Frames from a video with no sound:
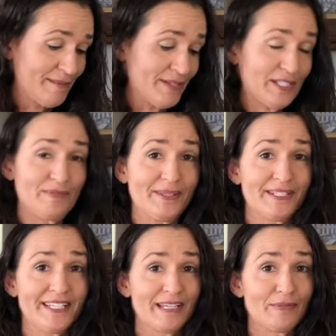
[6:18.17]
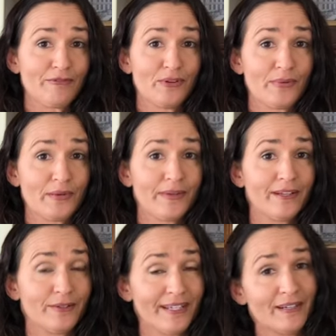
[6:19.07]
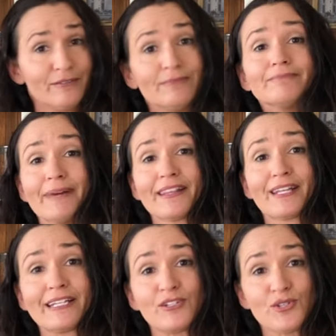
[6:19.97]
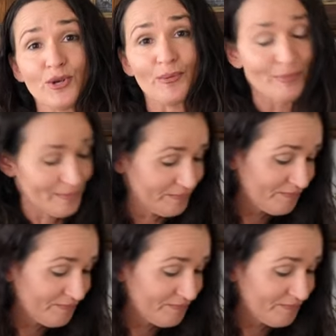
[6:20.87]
It must have been the day before we went on our monthly shop.